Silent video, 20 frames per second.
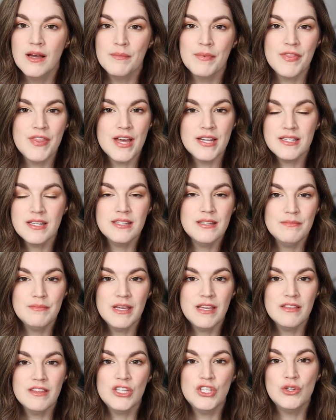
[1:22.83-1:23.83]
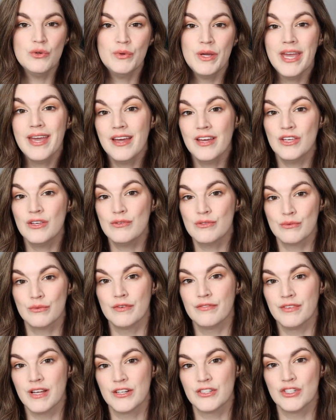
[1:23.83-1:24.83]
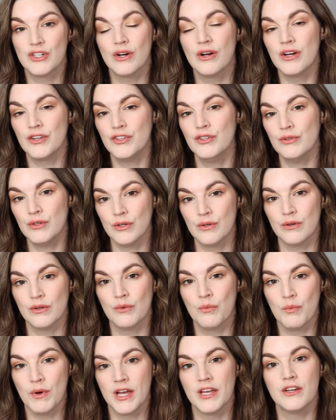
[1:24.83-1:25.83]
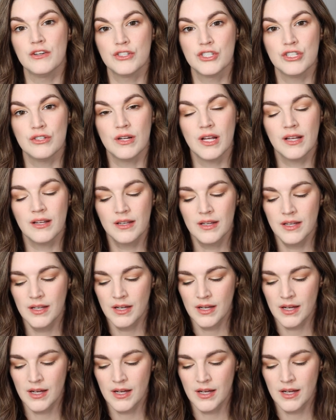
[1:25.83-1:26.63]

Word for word: but that doesn't mean that you can't use a reflector on your own while you're shooting.